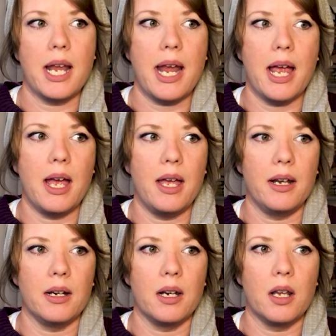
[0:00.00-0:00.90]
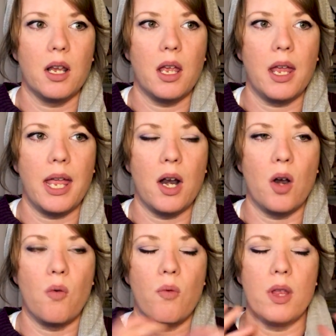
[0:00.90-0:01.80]
and
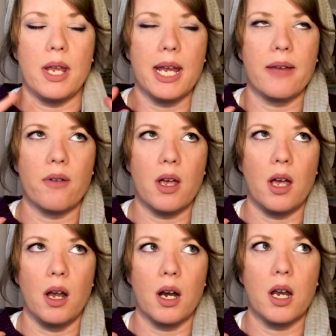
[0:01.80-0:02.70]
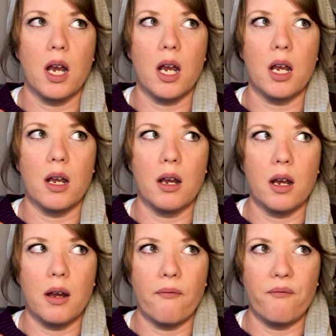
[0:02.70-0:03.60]
really give a
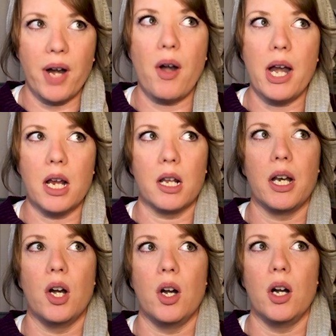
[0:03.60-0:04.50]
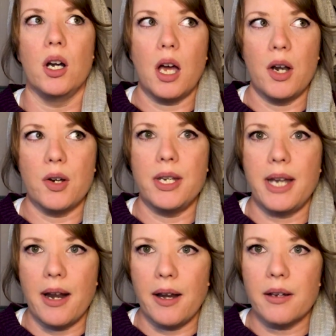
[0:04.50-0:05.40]
very clear
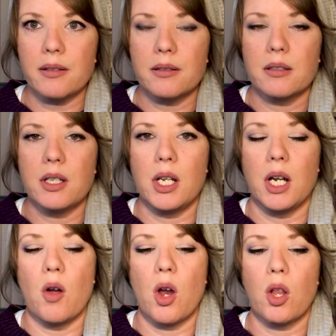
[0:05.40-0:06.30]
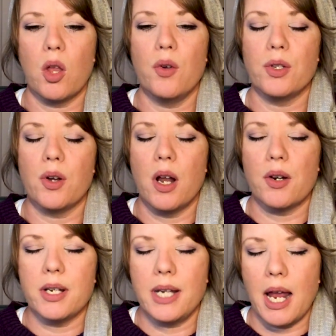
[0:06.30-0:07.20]
understanding, a closer
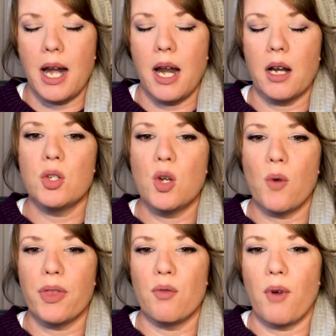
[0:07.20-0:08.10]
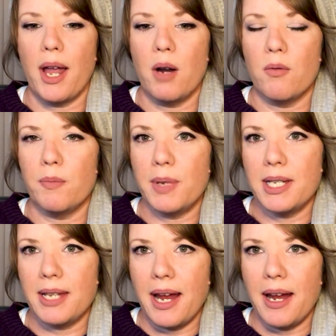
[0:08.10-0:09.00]
understanding to what the writer would be
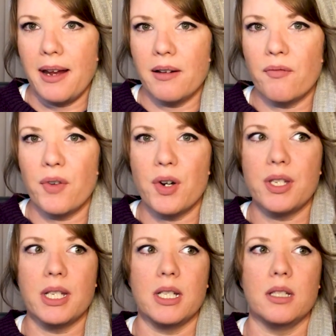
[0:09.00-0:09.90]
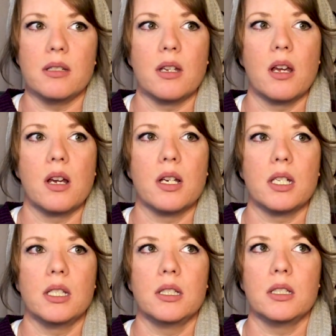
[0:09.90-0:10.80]
saying versus
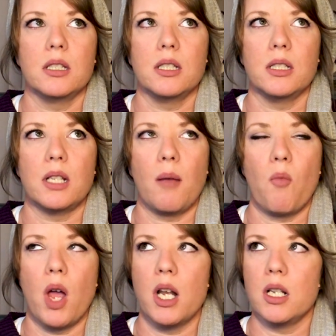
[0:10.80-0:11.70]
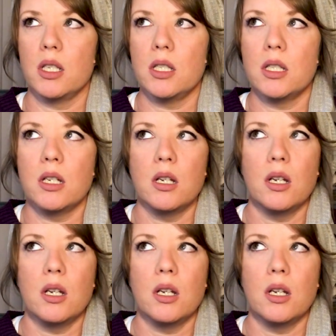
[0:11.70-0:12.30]
someone's